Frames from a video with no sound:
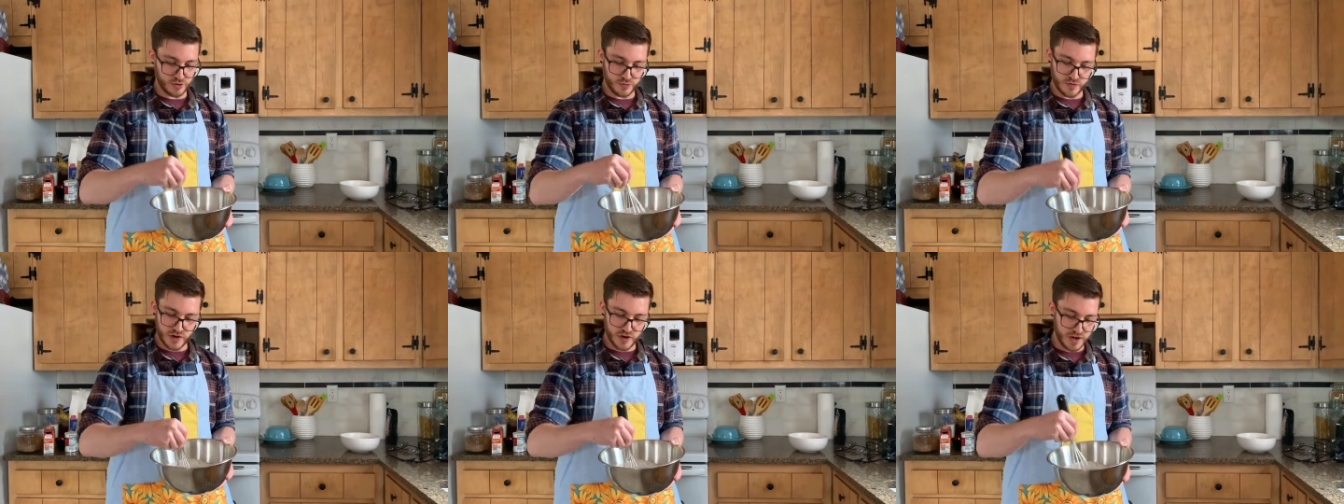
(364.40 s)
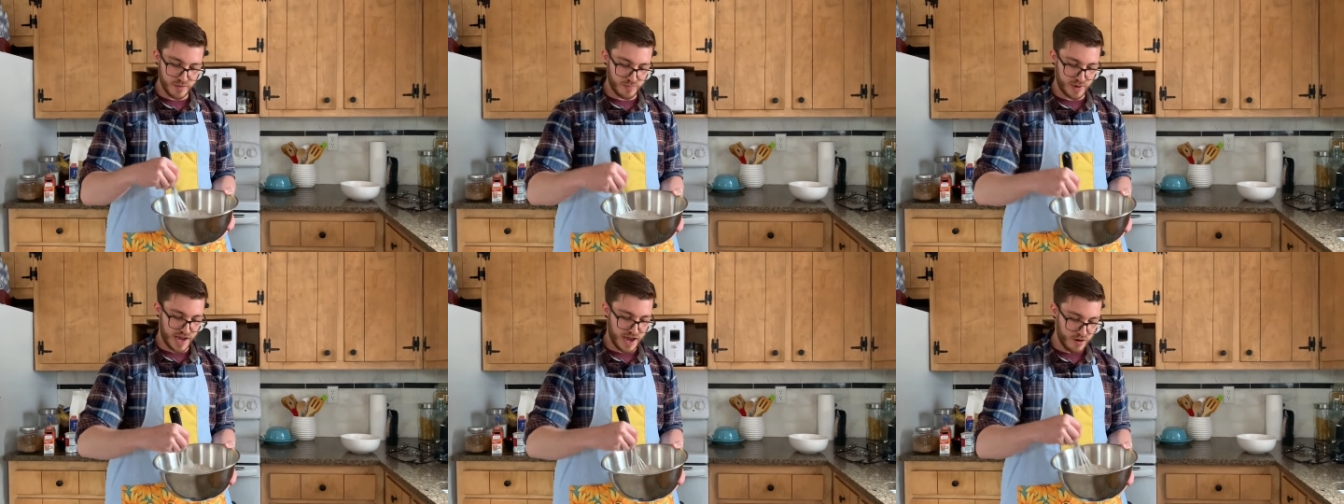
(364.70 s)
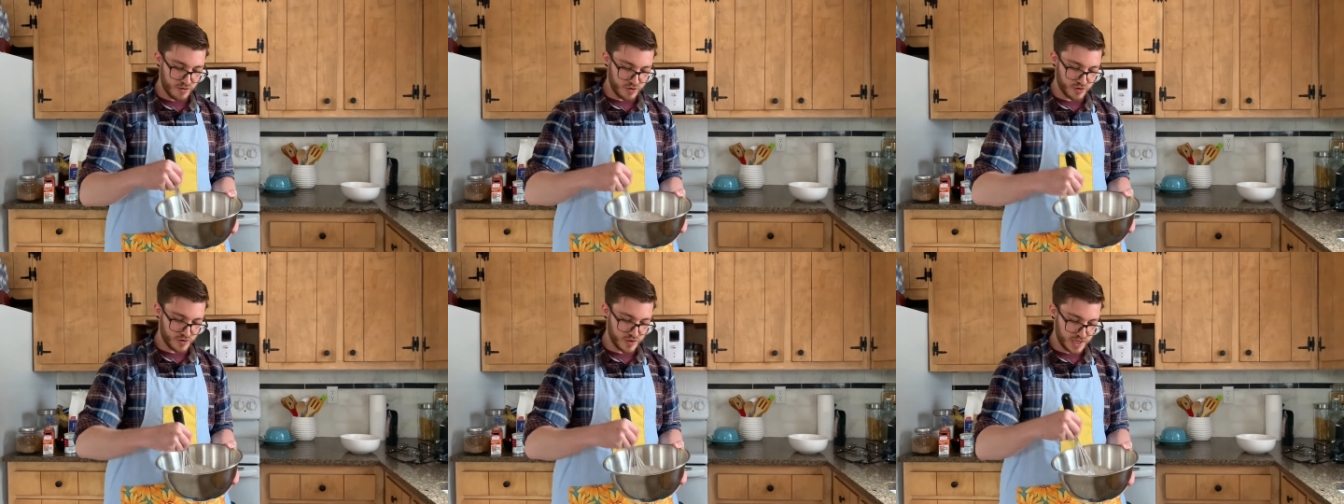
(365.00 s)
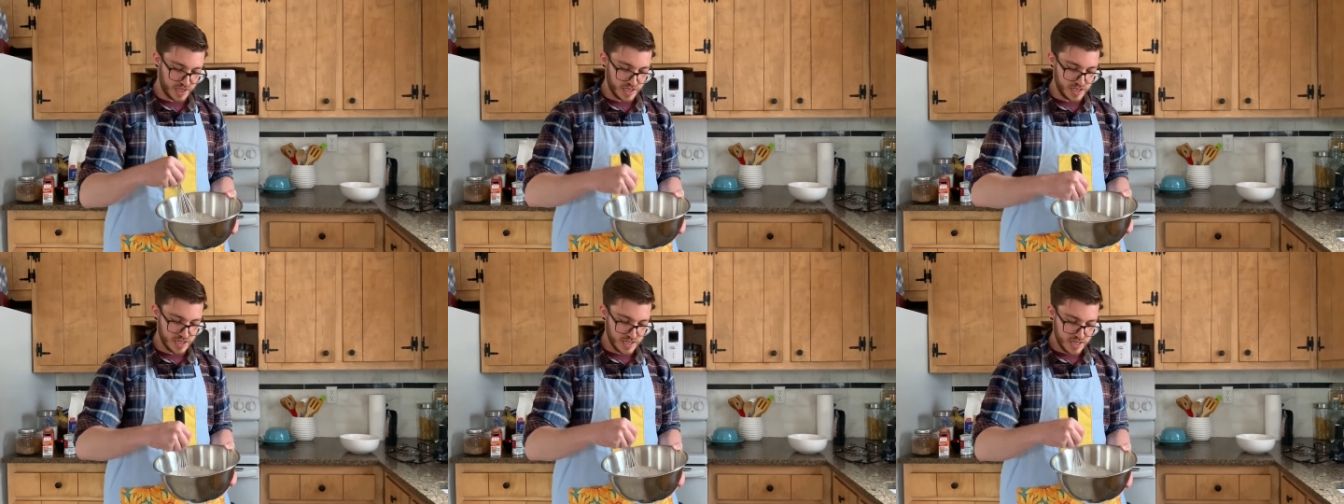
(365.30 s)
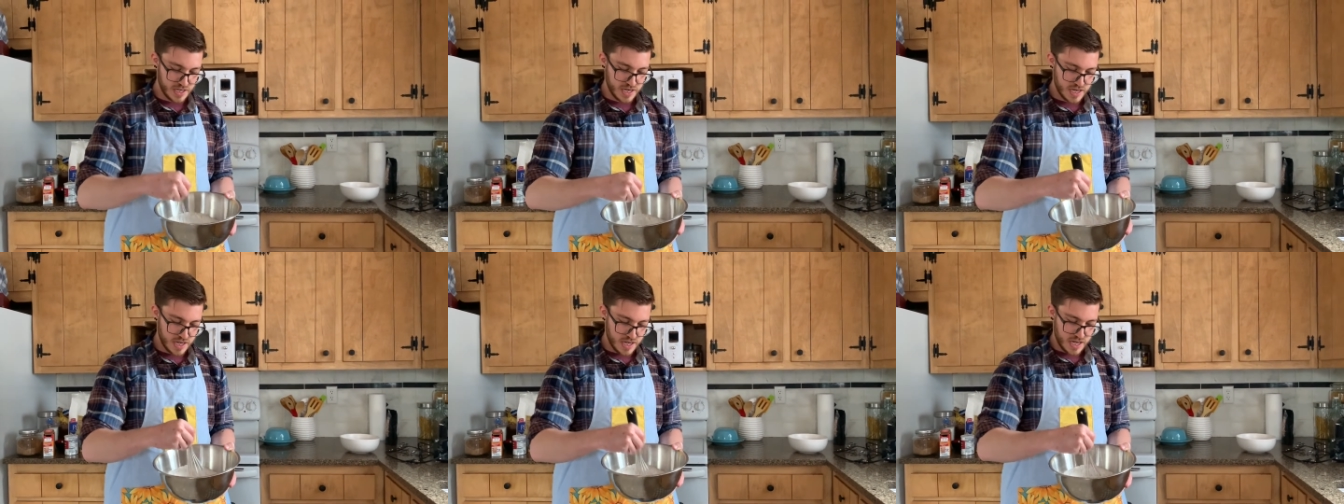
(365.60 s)
very powdery,
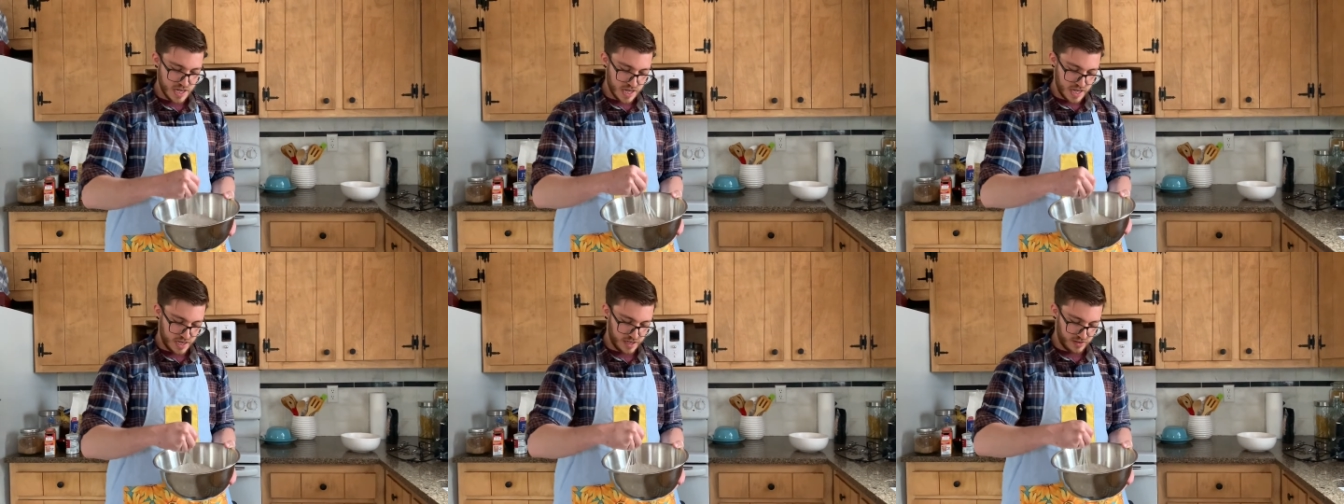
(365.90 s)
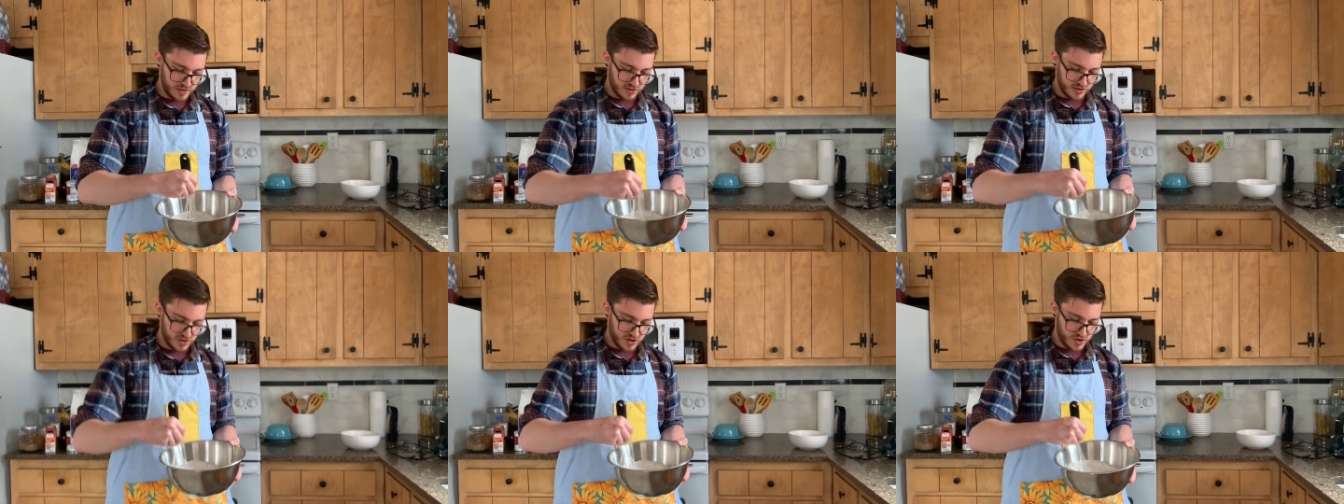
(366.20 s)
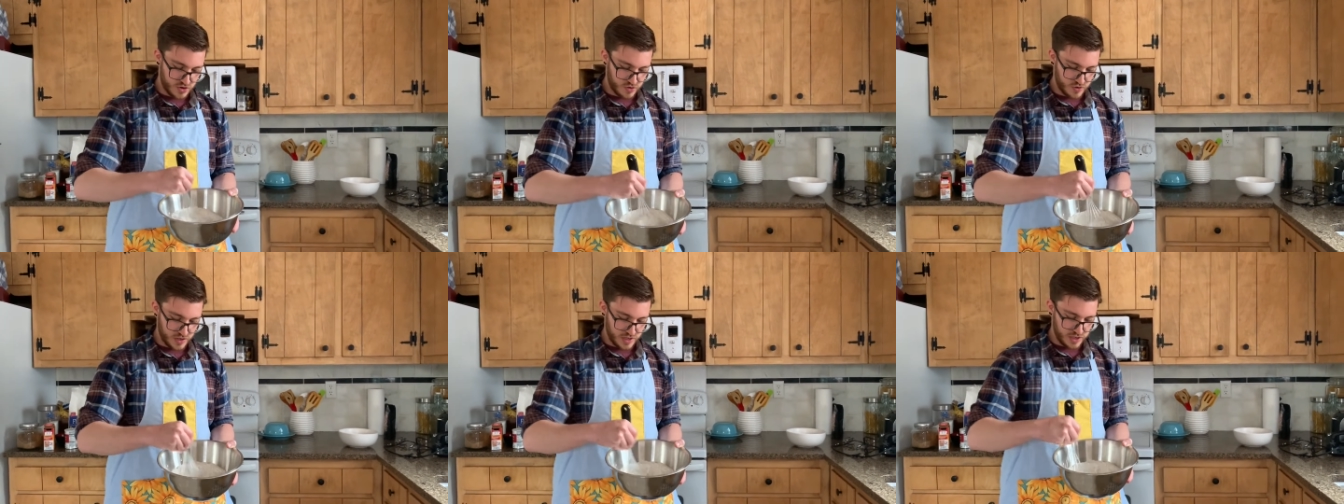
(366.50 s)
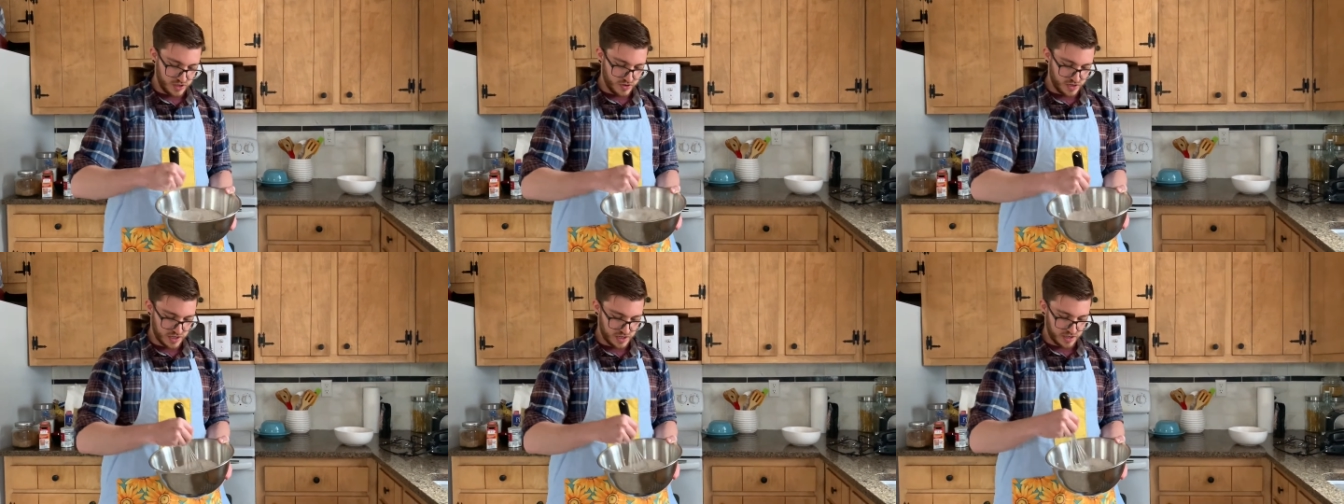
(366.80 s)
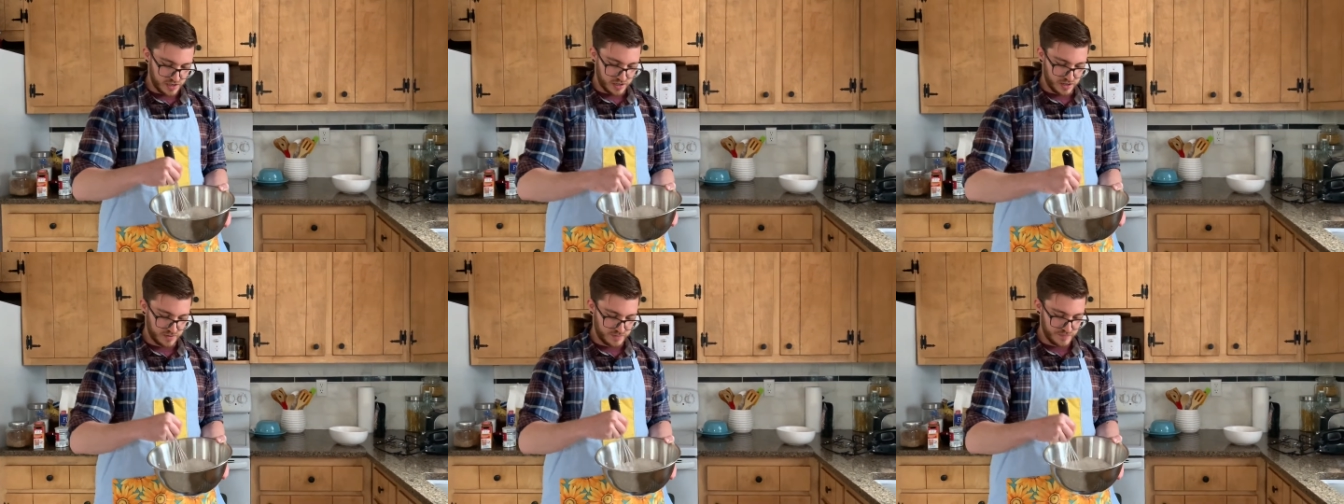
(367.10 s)
and so you
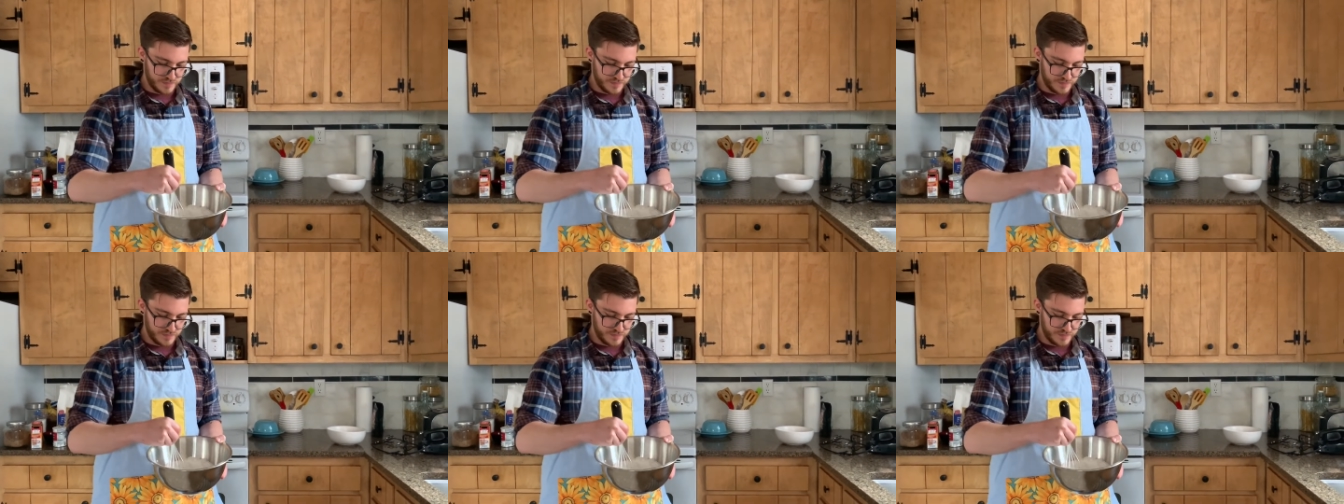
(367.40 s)
can